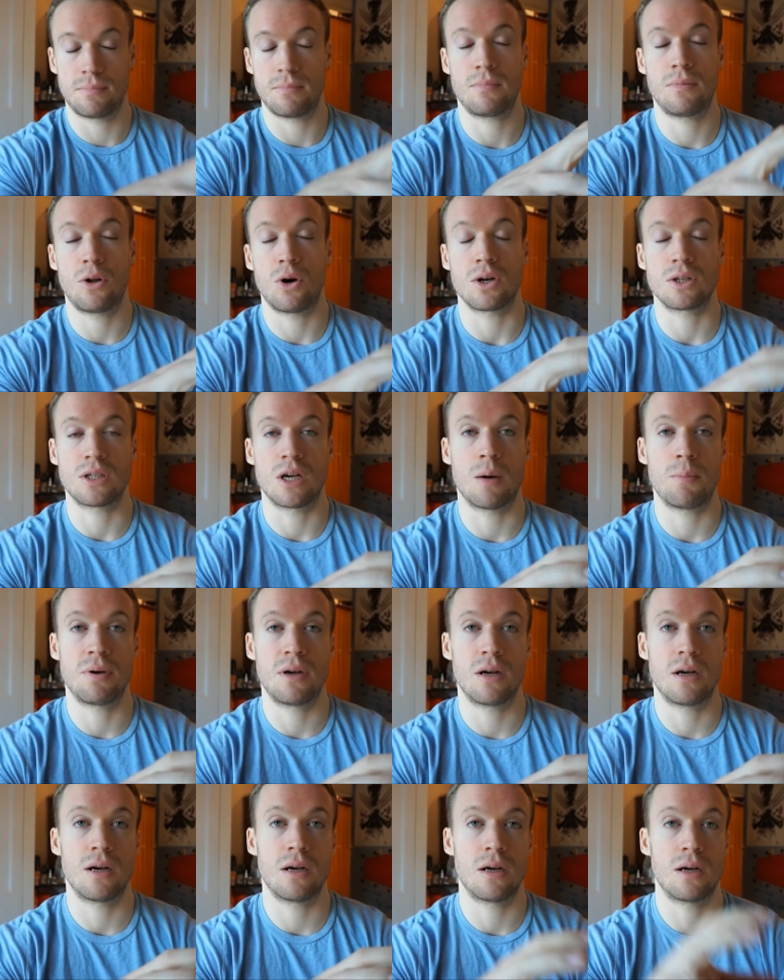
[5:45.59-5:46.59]
locked up
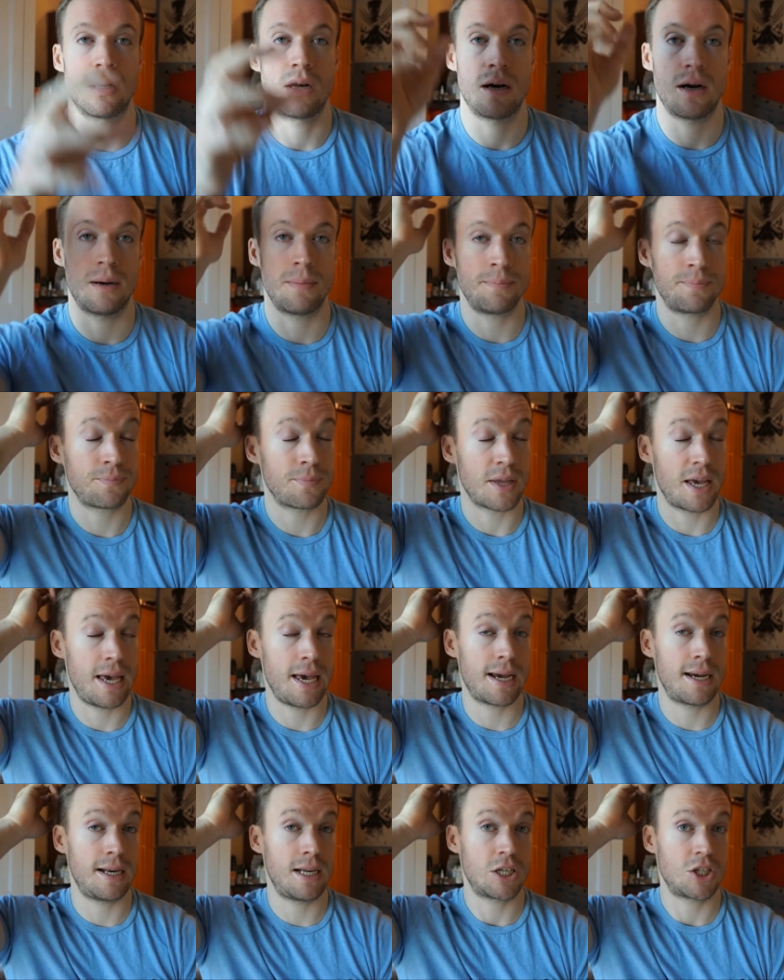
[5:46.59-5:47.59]
her um,
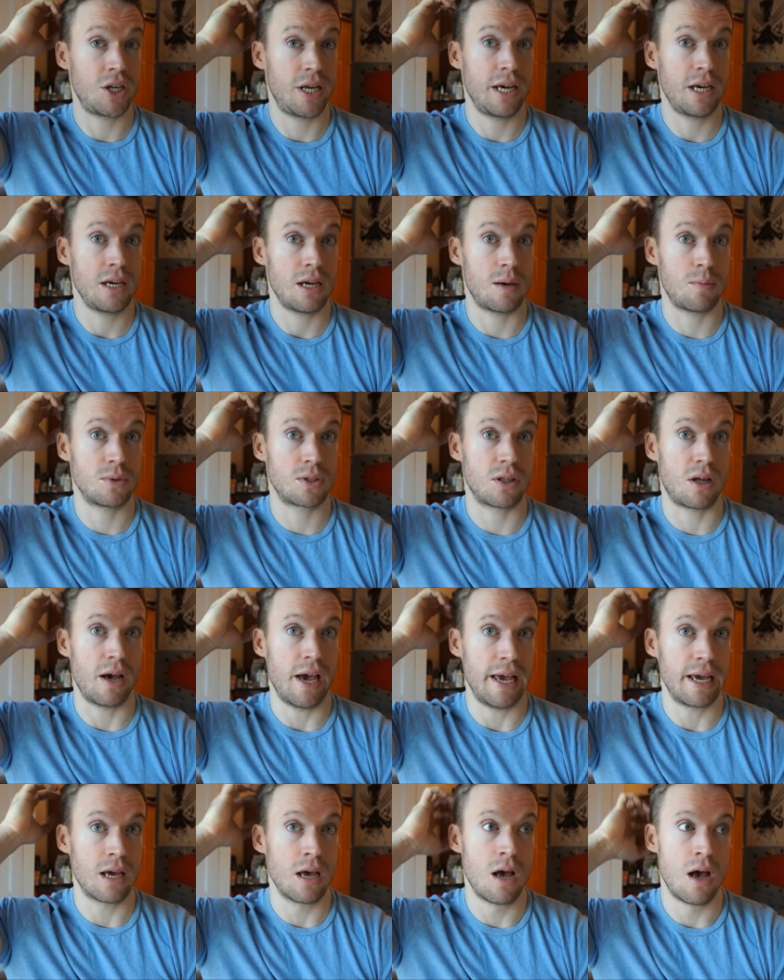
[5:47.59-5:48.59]
air conditioning, and was
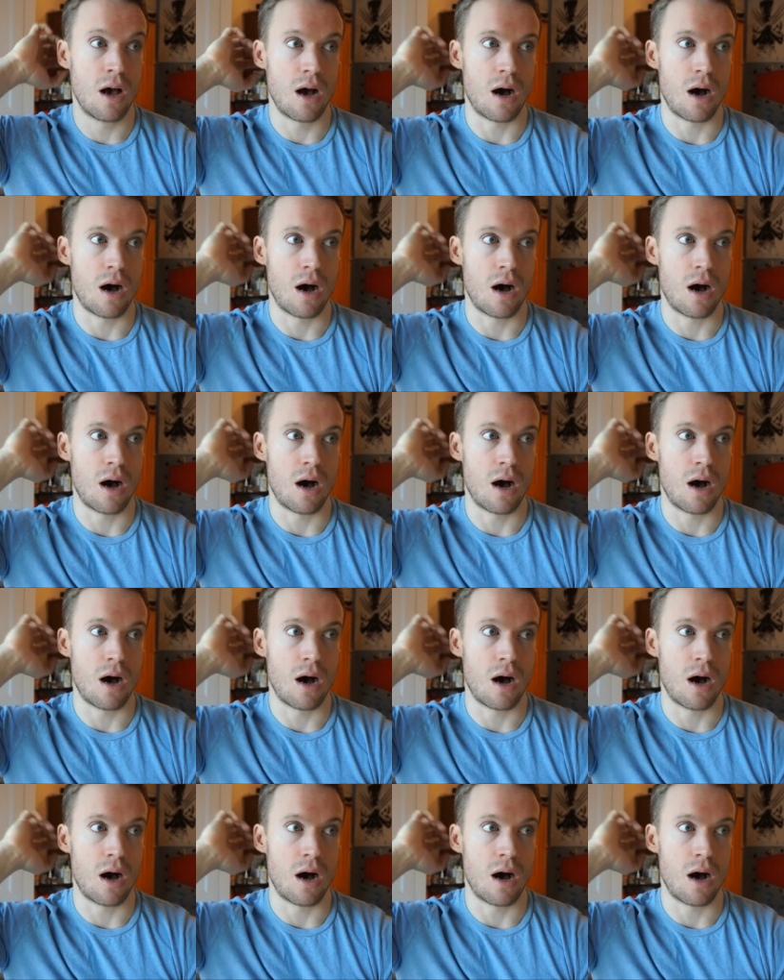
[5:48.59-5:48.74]
like,